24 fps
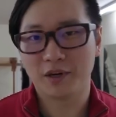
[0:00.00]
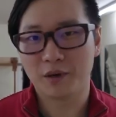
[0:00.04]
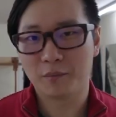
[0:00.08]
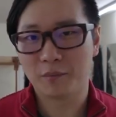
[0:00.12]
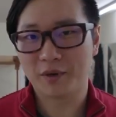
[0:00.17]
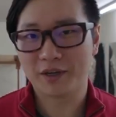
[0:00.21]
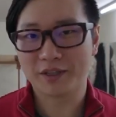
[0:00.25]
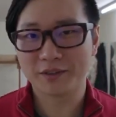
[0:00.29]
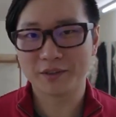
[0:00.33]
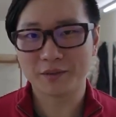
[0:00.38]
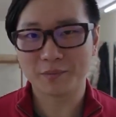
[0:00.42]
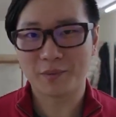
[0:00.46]

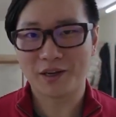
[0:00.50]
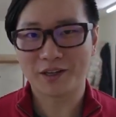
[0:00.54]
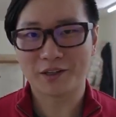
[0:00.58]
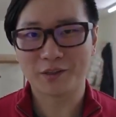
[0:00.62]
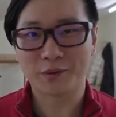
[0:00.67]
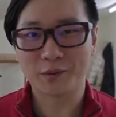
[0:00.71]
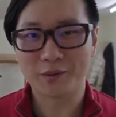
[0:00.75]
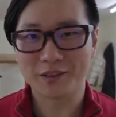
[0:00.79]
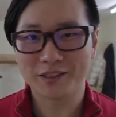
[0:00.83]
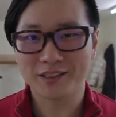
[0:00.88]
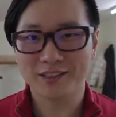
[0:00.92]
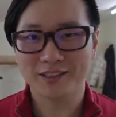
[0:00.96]
My name is
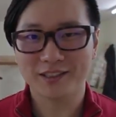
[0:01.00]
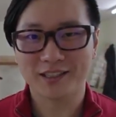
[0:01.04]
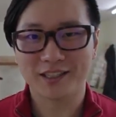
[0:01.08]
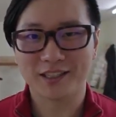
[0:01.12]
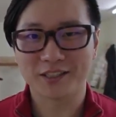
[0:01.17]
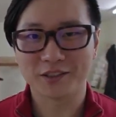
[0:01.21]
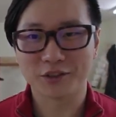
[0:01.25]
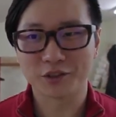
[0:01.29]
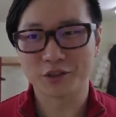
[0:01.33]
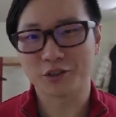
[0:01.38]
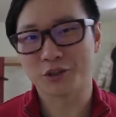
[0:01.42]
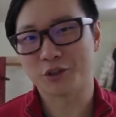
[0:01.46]
Michael Lee and
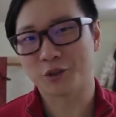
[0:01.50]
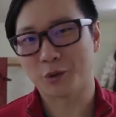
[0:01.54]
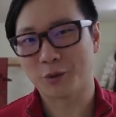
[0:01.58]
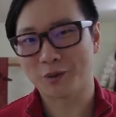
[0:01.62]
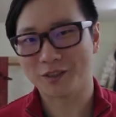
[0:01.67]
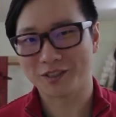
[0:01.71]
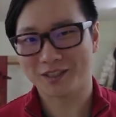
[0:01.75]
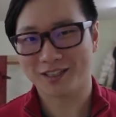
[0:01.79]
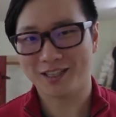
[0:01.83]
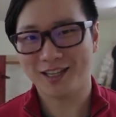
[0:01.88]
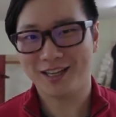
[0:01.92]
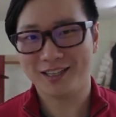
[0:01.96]
I just
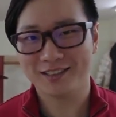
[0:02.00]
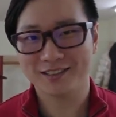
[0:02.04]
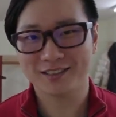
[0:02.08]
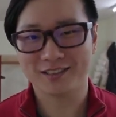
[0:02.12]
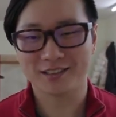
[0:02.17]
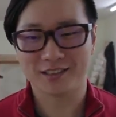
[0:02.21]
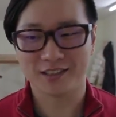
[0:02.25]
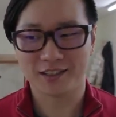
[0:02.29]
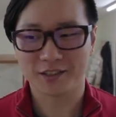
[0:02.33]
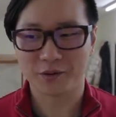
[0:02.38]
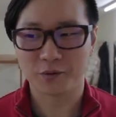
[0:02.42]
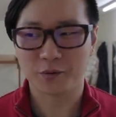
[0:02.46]
joined the
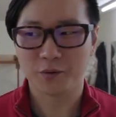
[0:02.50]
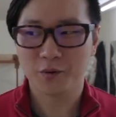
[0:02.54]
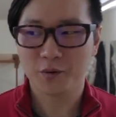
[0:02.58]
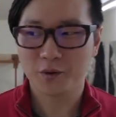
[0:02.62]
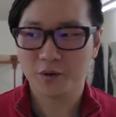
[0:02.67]
class, and